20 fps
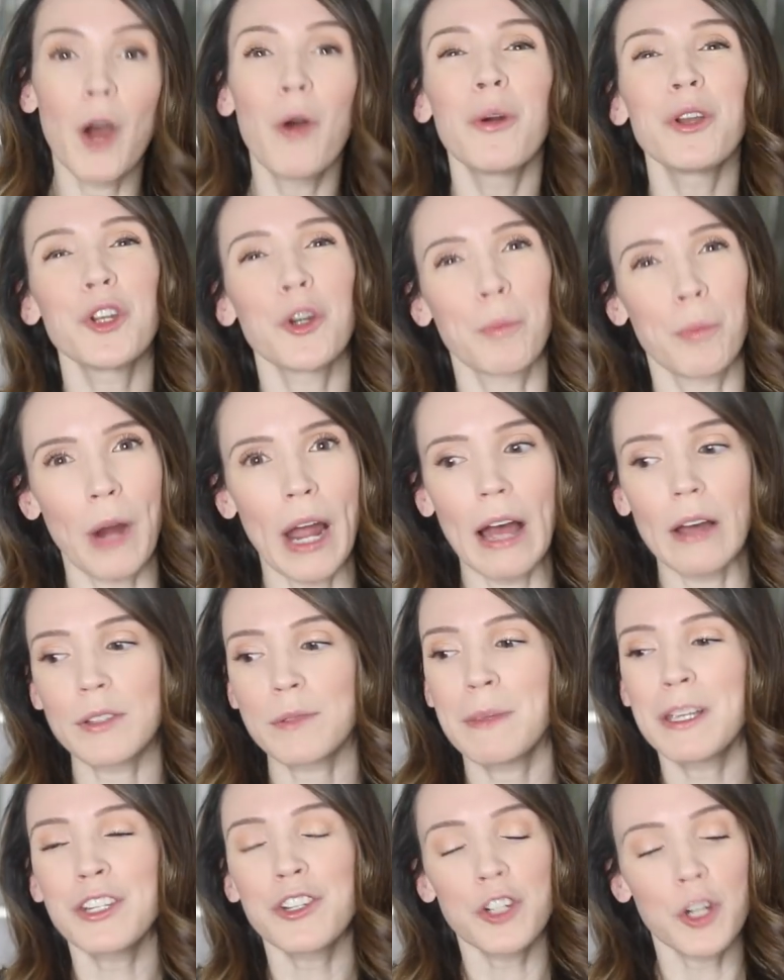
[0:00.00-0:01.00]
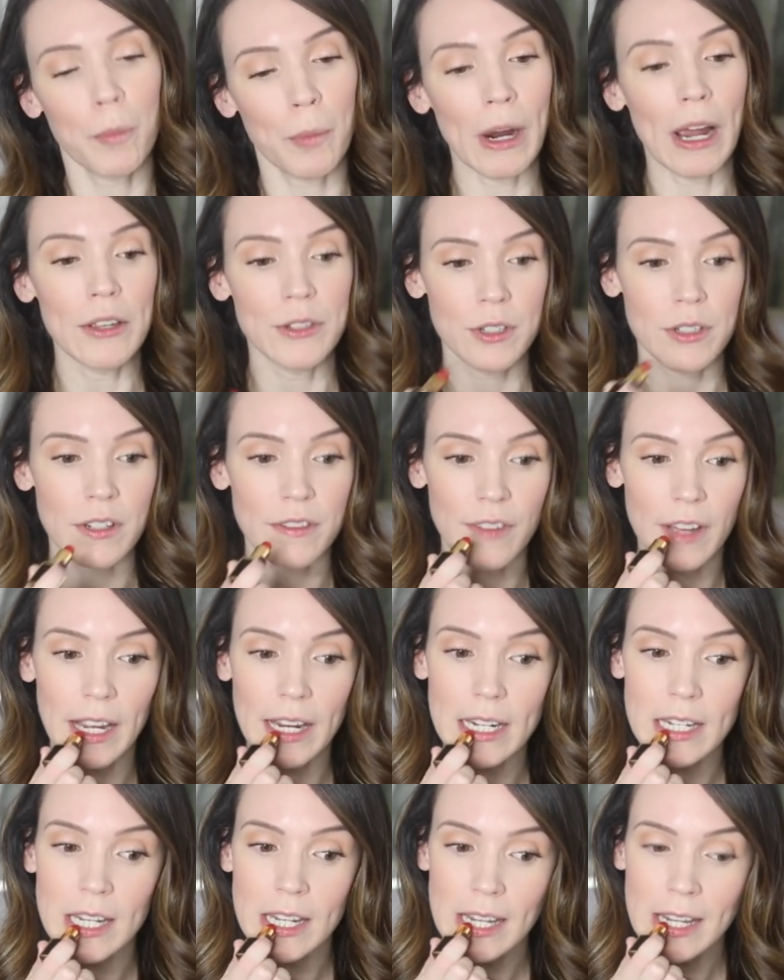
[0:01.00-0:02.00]
Oh, and your brows. Make sure your brows are
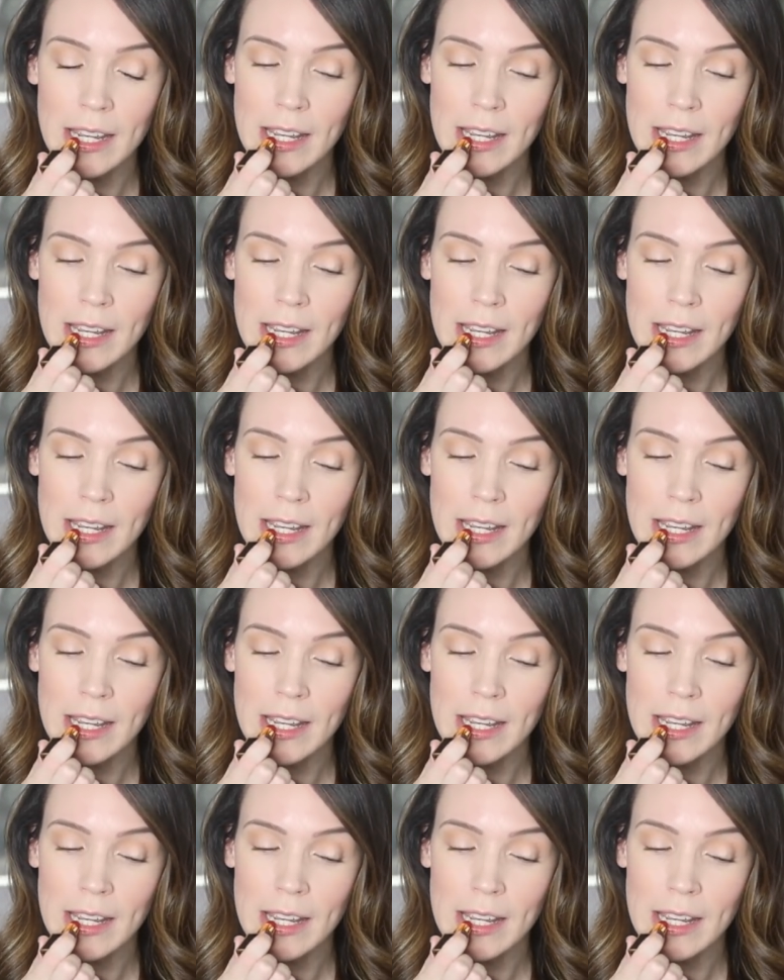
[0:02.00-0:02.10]
defined.